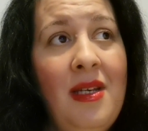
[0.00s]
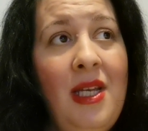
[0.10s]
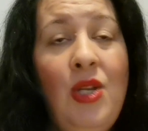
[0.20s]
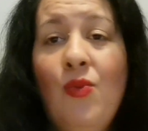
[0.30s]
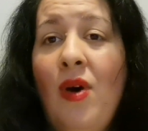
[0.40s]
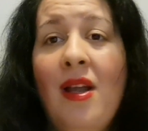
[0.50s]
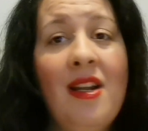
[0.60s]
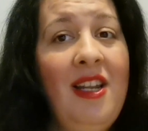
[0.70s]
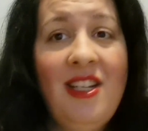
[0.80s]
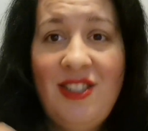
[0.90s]
in one
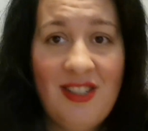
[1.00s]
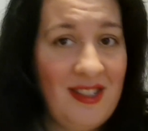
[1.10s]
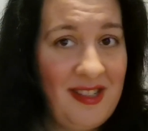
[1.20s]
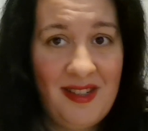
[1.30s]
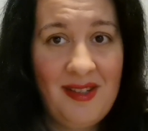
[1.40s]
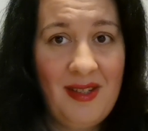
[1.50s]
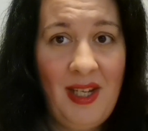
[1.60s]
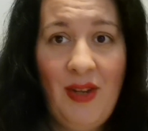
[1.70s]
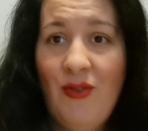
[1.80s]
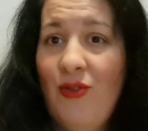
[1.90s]
religion.
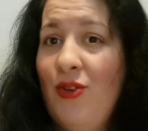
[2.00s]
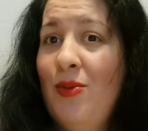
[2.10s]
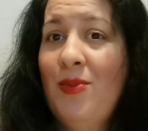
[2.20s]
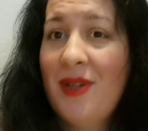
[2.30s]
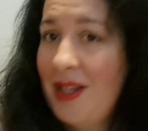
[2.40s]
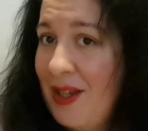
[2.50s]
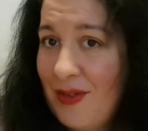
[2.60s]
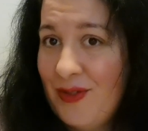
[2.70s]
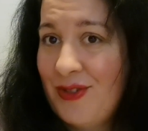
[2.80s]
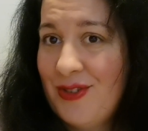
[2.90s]
If you
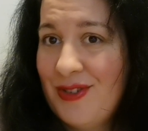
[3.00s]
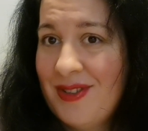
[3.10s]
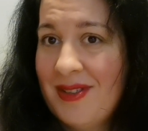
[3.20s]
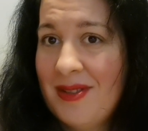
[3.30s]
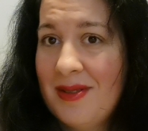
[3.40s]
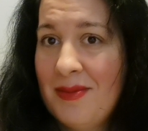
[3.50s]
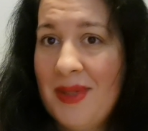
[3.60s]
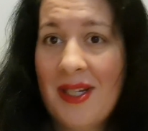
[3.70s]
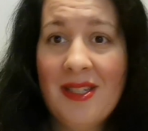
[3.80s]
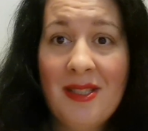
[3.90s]
believe,
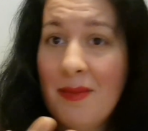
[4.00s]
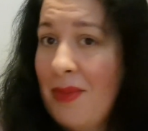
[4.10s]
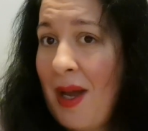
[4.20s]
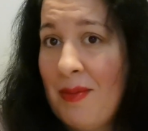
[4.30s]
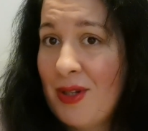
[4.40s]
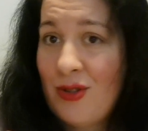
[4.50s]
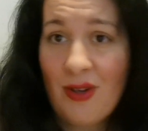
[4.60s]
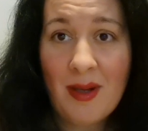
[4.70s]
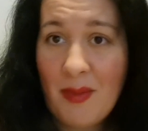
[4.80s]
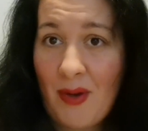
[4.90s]
because the Bible
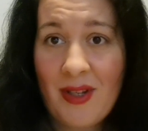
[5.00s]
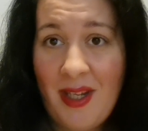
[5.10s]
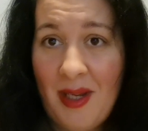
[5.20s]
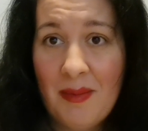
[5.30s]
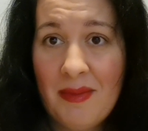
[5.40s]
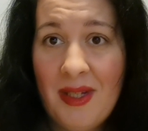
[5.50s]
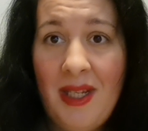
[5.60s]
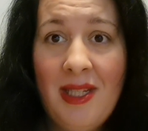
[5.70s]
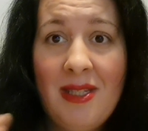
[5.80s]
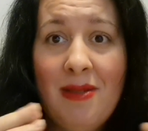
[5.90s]
talk about him,
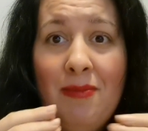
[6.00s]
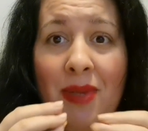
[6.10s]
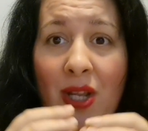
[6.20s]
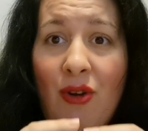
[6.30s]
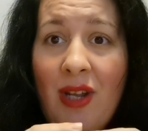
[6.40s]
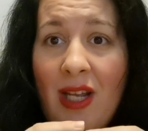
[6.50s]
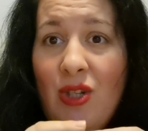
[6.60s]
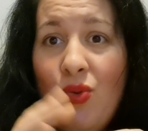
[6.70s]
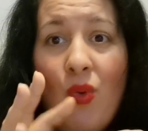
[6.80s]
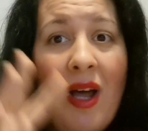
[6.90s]
is belonging
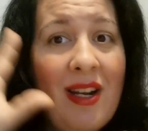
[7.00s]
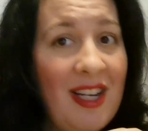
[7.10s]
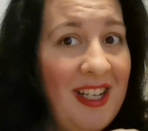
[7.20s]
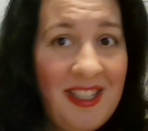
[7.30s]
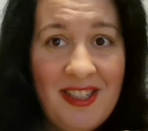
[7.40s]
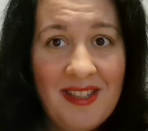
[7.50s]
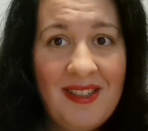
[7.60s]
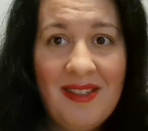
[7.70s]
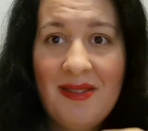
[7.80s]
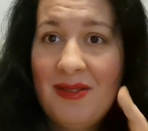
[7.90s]
to one
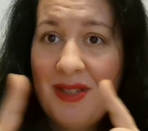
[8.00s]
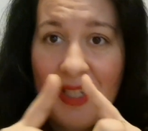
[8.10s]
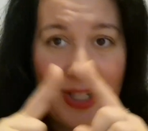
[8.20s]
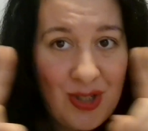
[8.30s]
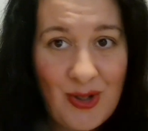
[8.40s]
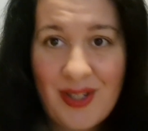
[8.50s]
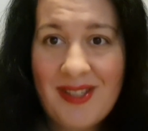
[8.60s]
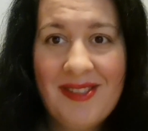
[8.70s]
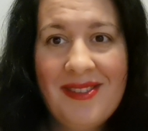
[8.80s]
religious, it's not.